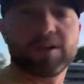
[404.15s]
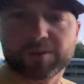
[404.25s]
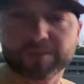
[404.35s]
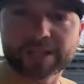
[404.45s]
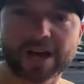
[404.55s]

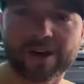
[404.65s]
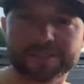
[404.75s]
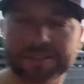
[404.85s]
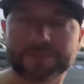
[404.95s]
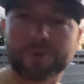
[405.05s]
Well, now
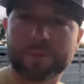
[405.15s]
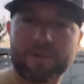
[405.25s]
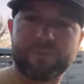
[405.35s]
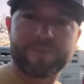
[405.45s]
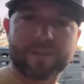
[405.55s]
this is one of my
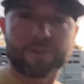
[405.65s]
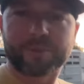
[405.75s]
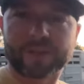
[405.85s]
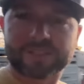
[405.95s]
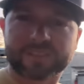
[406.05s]
favorite
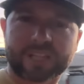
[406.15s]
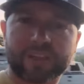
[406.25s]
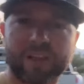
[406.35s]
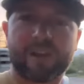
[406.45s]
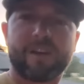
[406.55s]
places. I
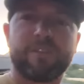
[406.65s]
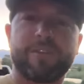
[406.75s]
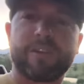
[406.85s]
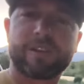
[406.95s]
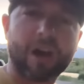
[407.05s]
love
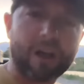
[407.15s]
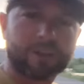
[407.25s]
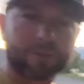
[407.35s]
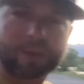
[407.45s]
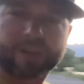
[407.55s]

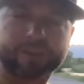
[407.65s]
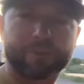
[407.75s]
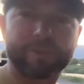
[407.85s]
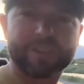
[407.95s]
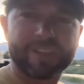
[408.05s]

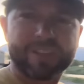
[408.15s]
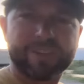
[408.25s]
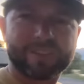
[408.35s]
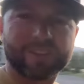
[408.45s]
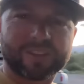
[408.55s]
Colorado.
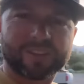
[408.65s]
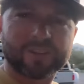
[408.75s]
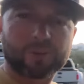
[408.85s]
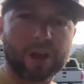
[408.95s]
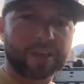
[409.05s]

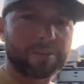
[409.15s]
The Rocky